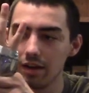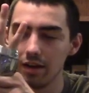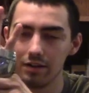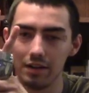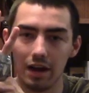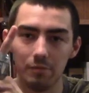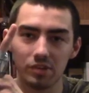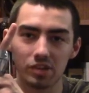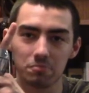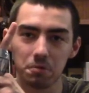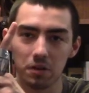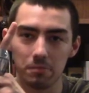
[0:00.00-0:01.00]
Now, I'm
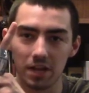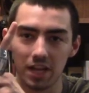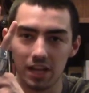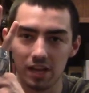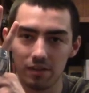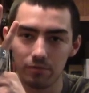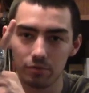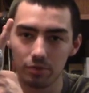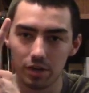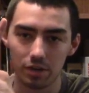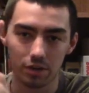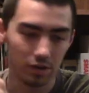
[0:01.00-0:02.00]
just putting my hand
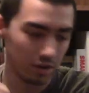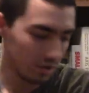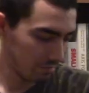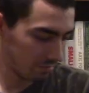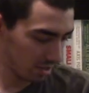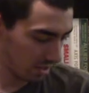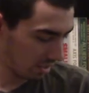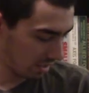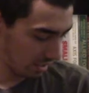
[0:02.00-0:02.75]
through here, but,